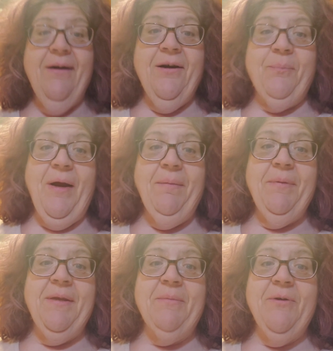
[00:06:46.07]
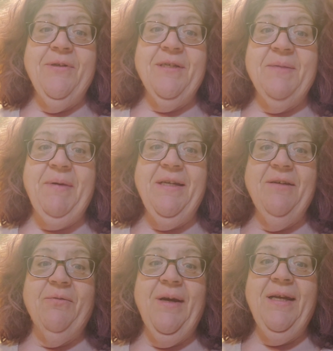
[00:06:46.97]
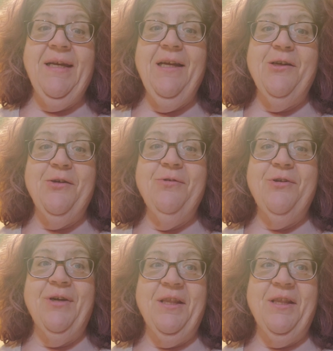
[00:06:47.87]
are probably the most expensive way to get juice you can